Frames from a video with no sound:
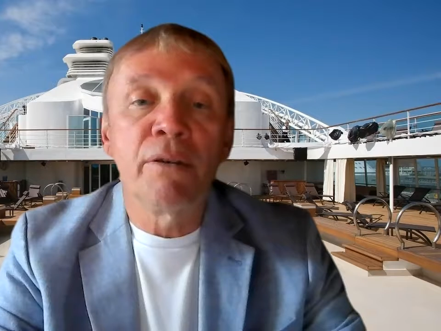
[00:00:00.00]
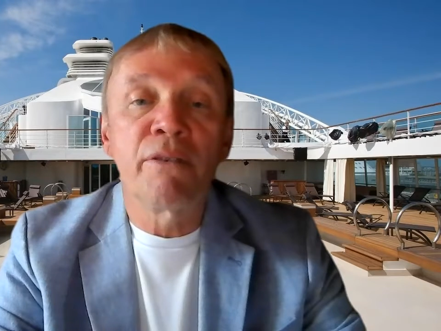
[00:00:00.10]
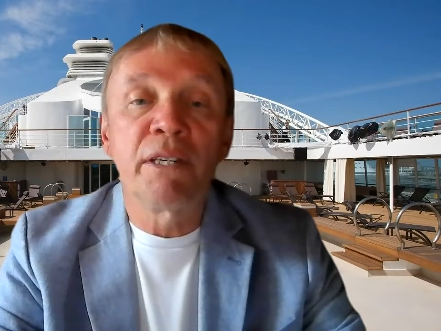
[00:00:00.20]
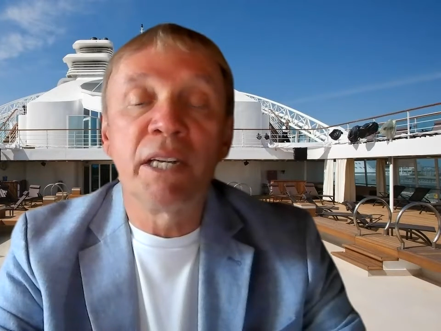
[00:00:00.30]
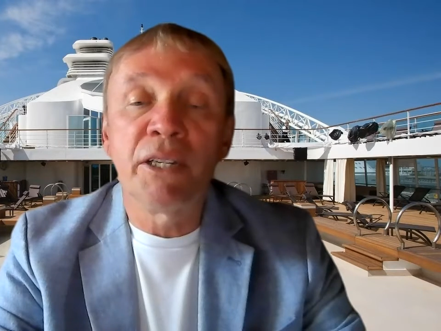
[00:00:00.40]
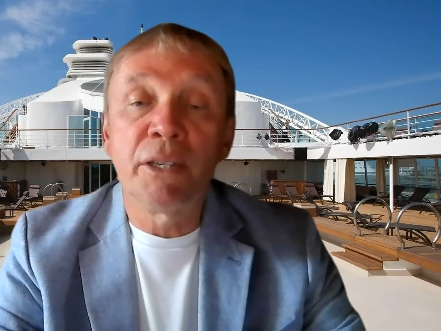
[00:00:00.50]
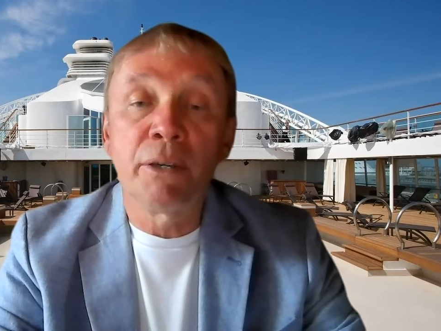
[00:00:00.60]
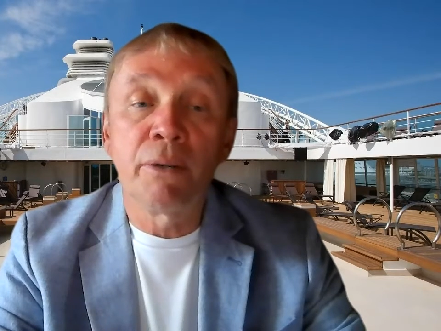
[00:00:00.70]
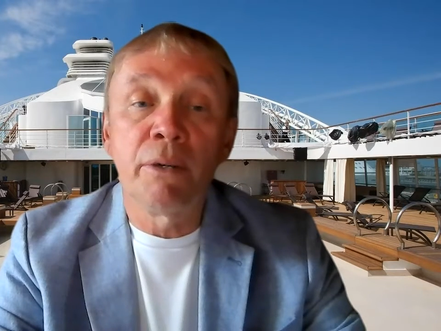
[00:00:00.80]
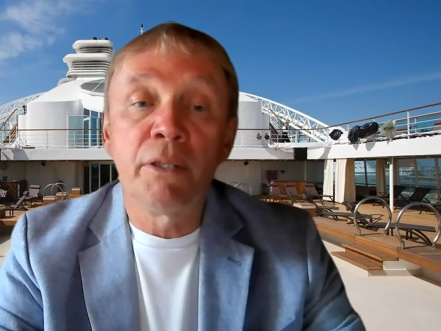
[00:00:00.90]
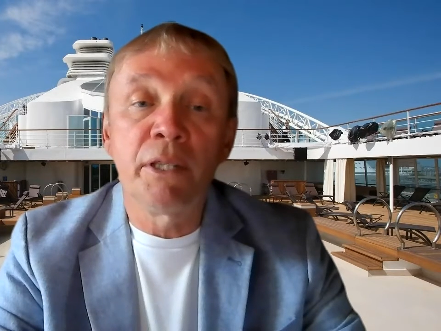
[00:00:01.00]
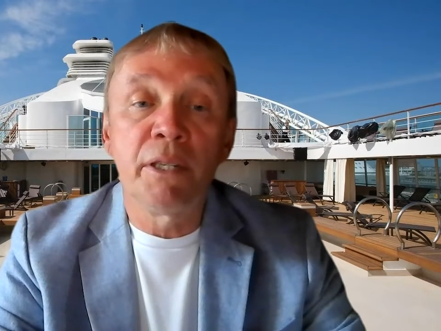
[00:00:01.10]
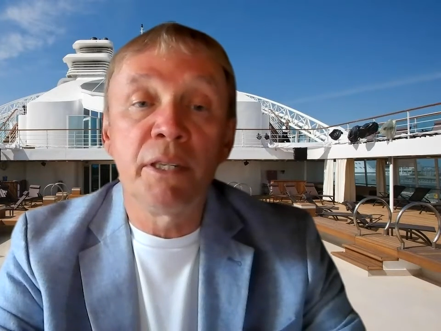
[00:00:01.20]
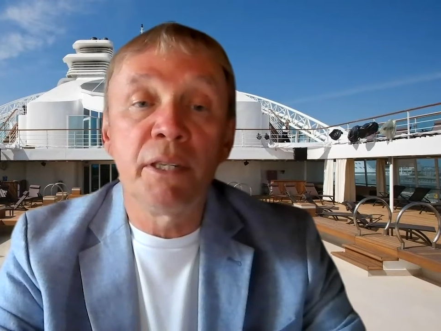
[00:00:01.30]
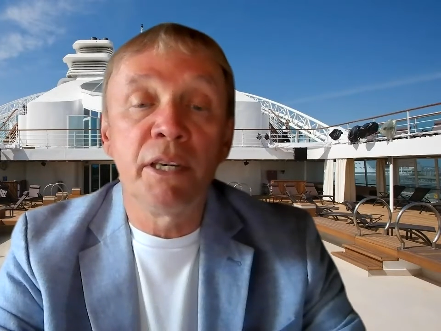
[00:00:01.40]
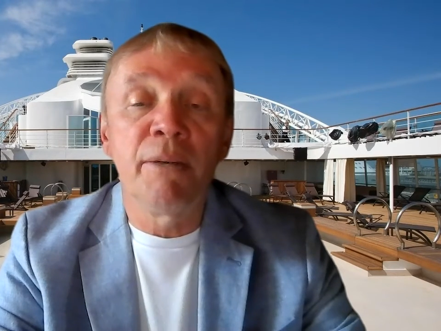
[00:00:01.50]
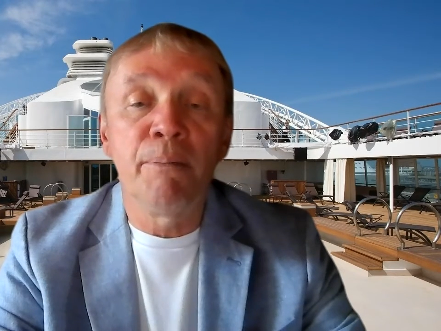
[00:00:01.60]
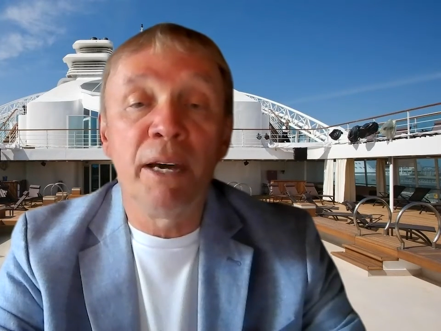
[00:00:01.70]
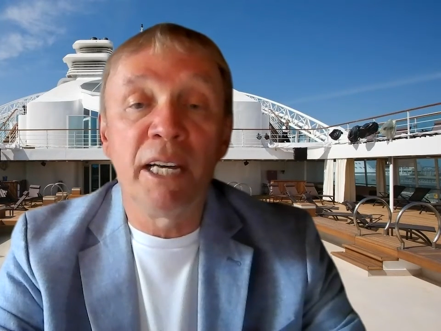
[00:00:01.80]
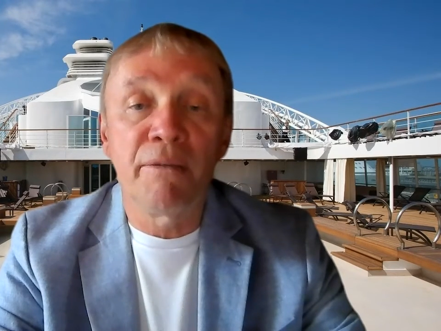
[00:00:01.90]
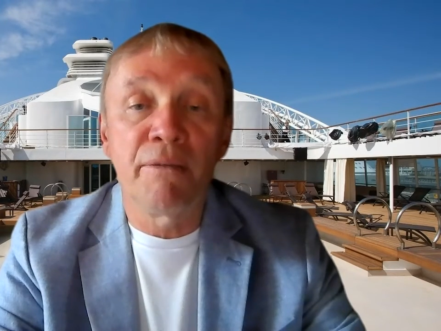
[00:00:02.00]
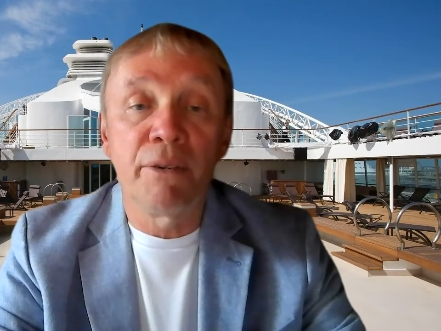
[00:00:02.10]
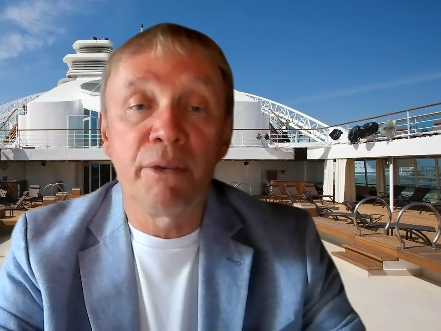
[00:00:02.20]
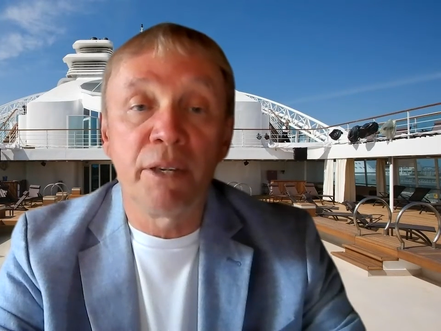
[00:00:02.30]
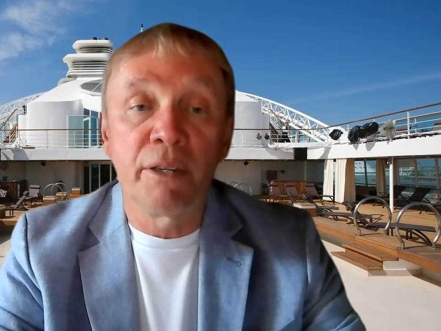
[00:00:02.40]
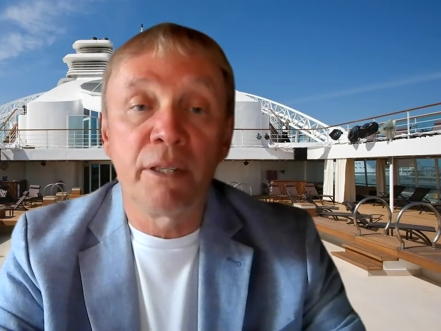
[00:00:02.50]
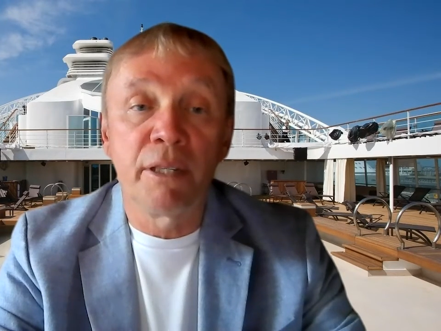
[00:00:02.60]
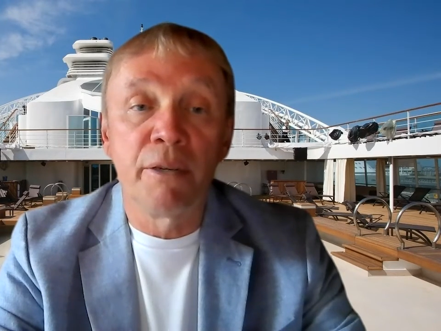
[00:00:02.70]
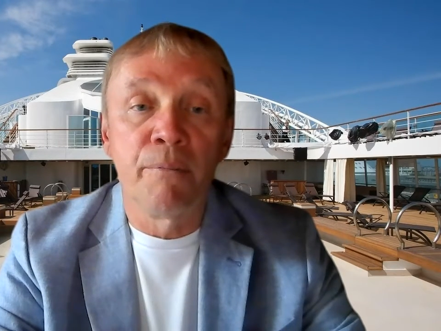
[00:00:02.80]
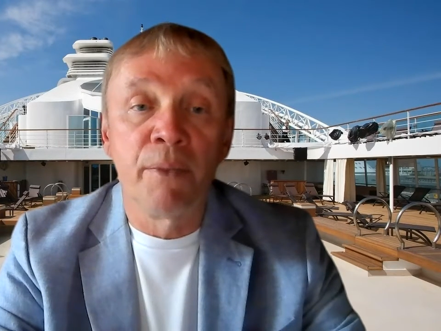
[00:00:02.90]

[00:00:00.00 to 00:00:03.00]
over a dozen cruises in the past few years.